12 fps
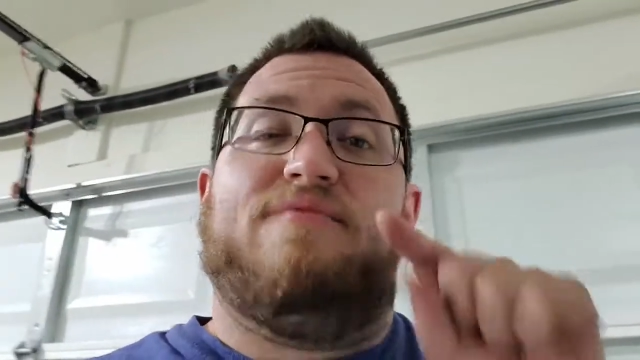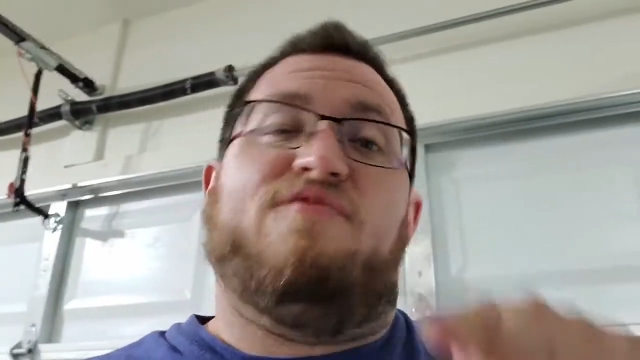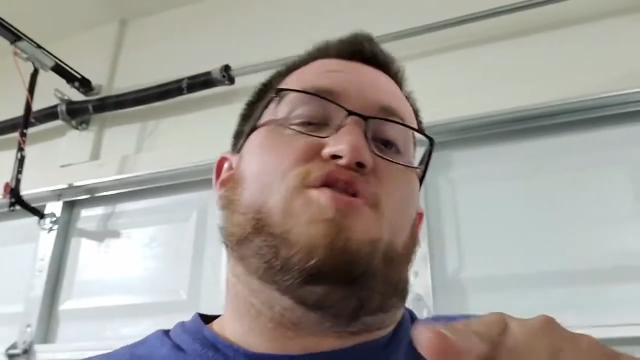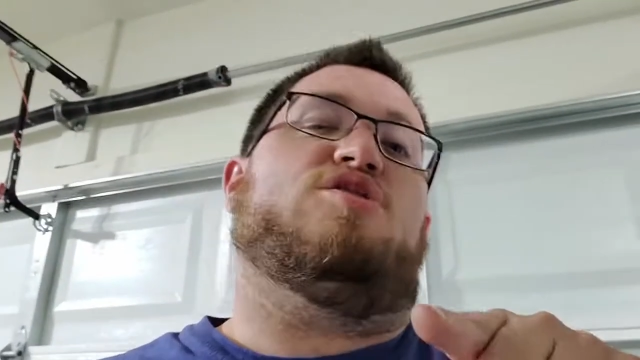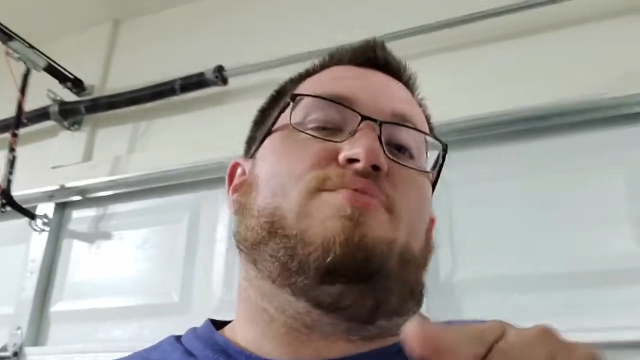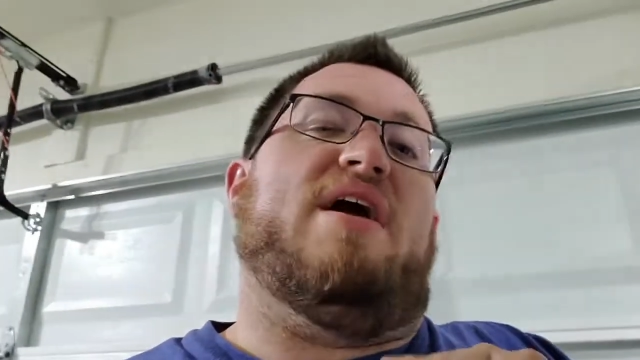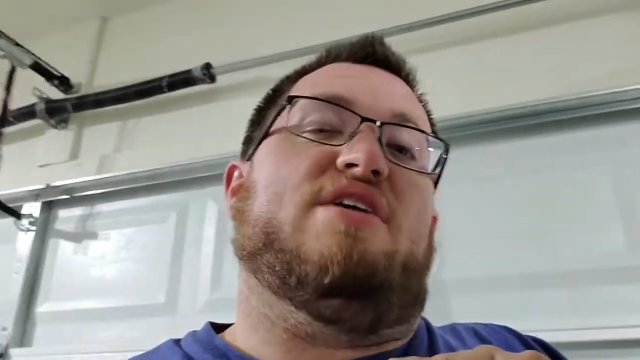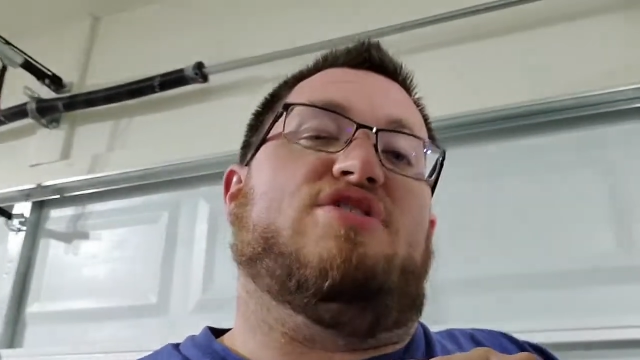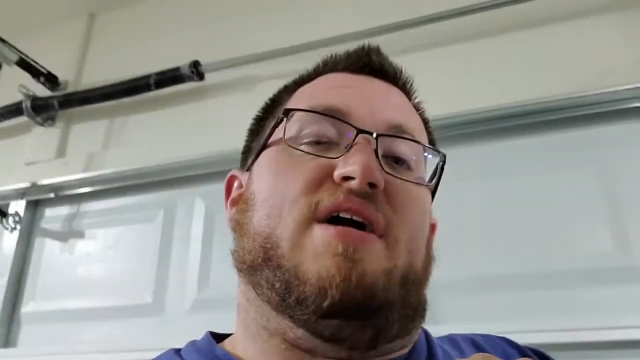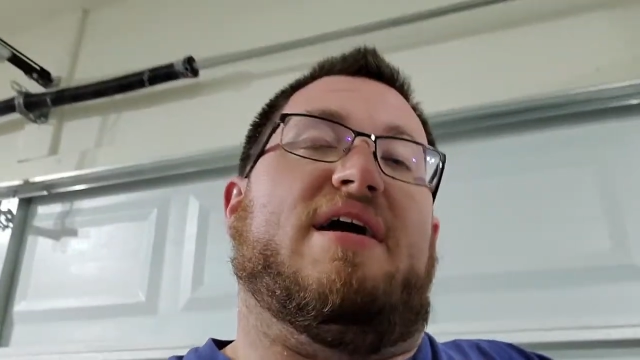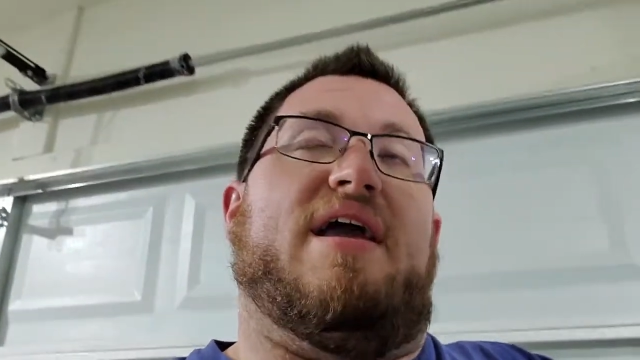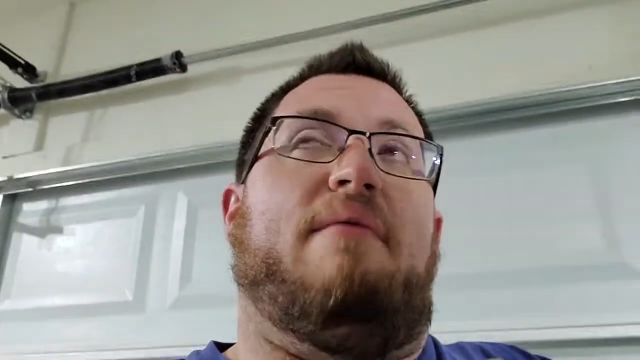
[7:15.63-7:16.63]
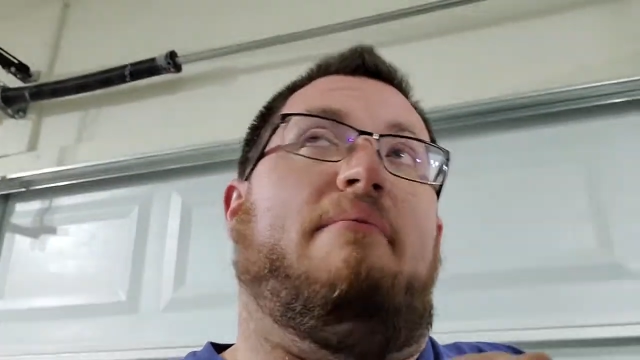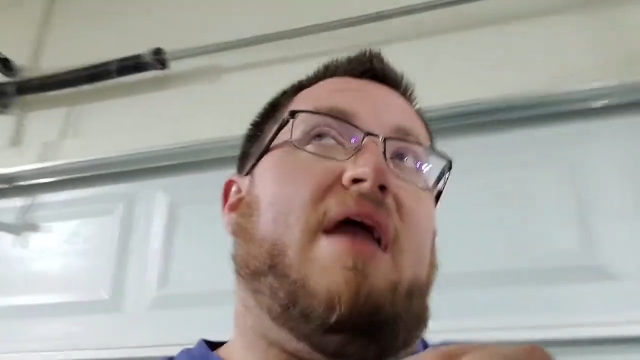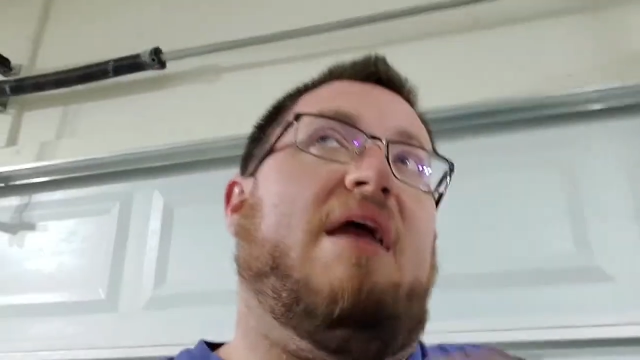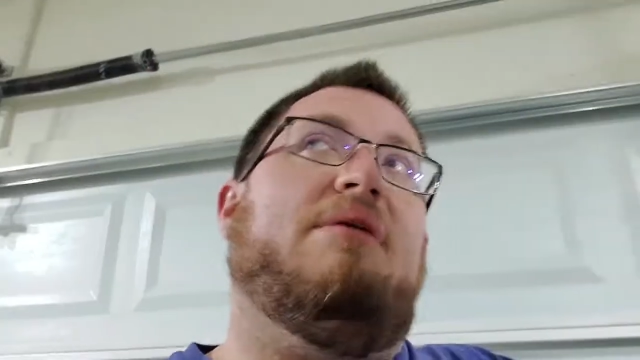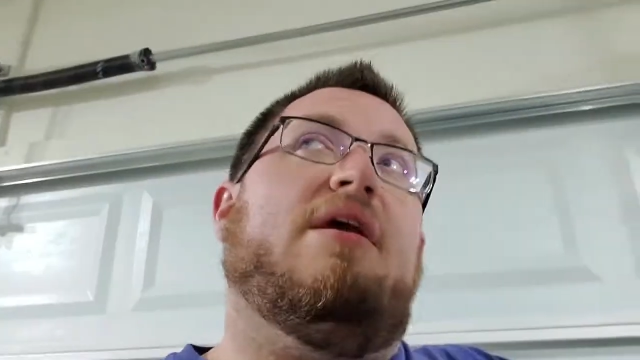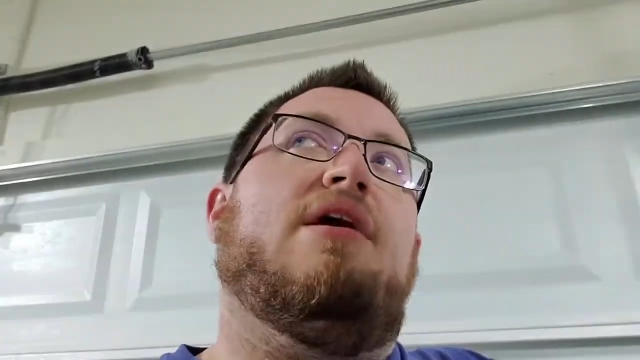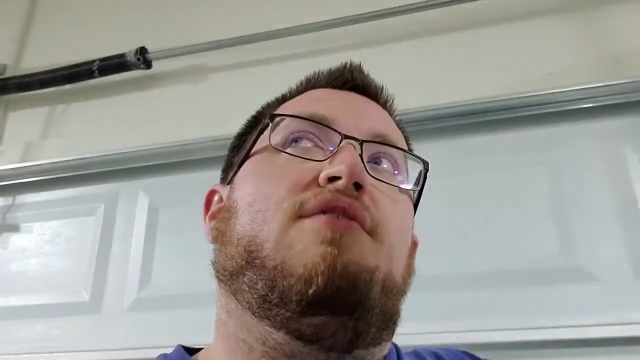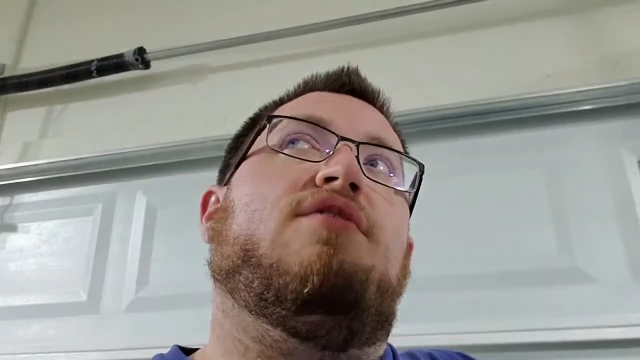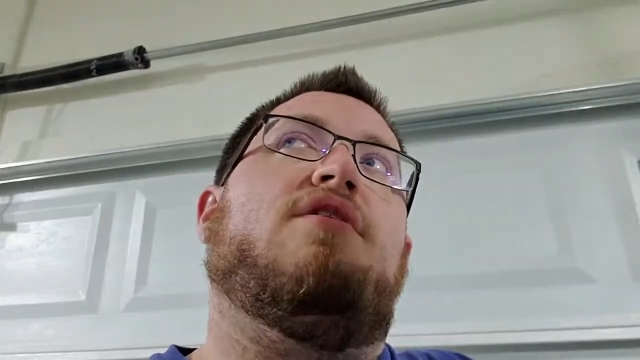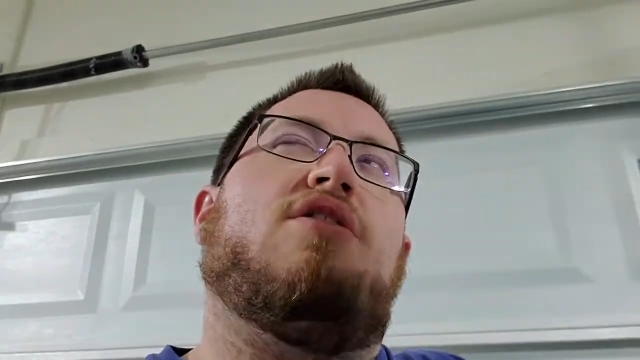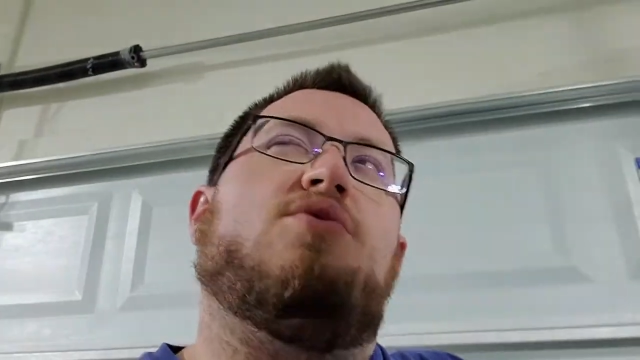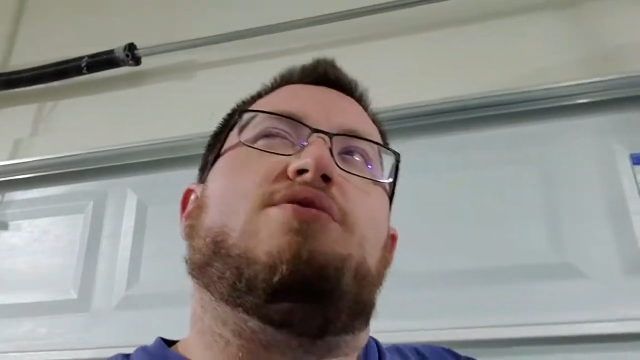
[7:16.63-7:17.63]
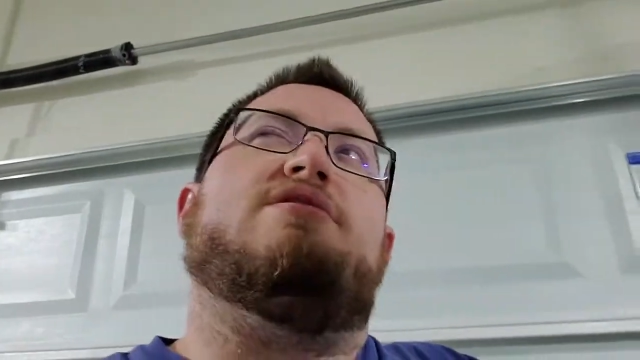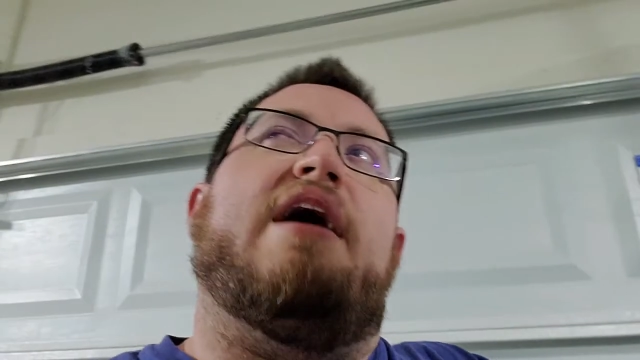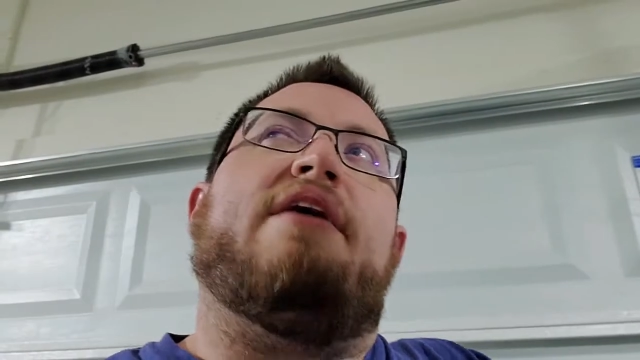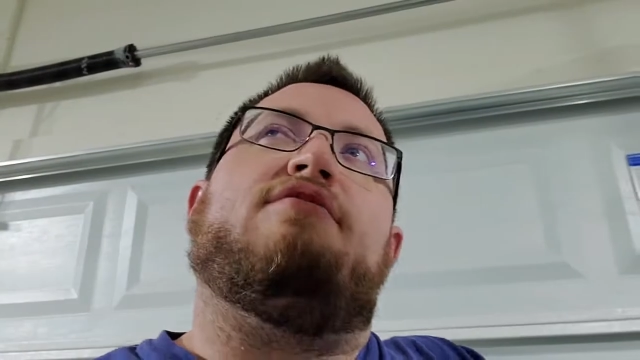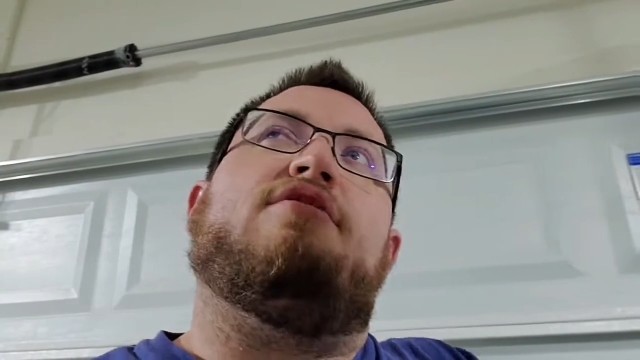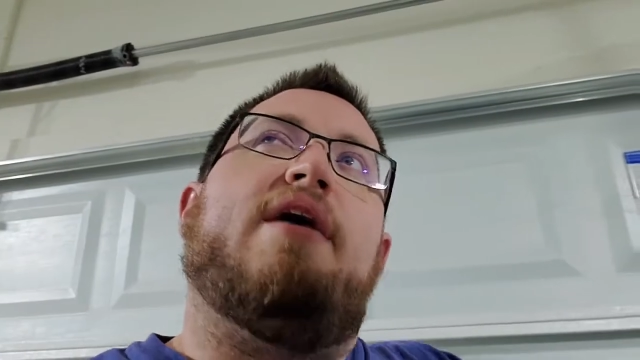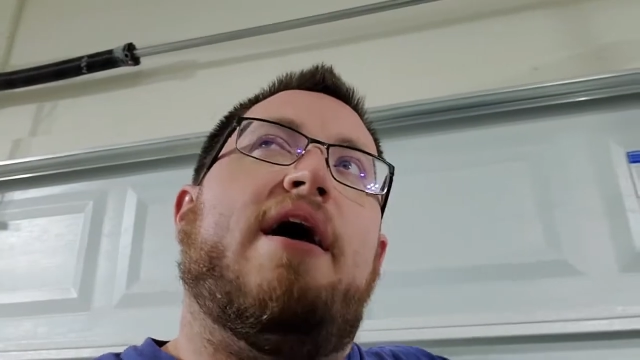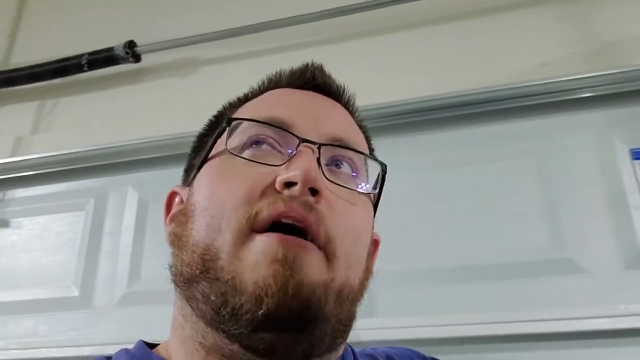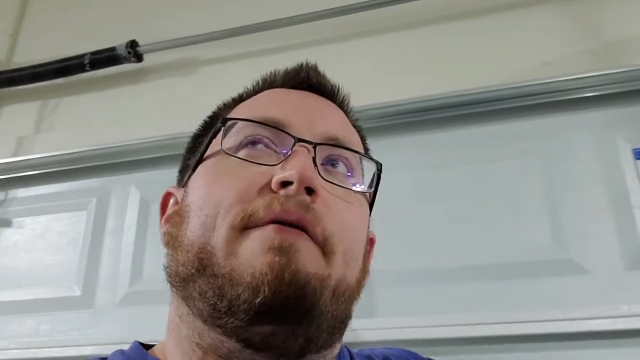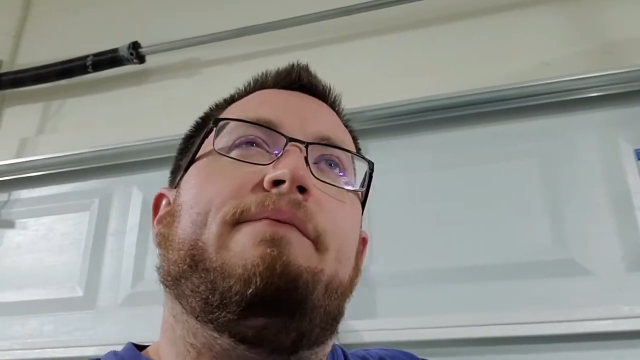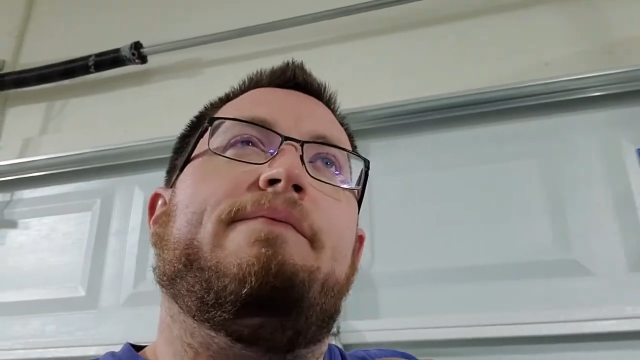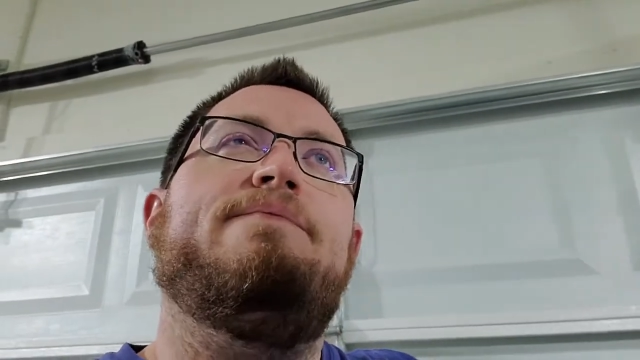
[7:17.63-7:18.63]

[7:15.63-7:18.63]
first paycheck and maybe even other ones after that,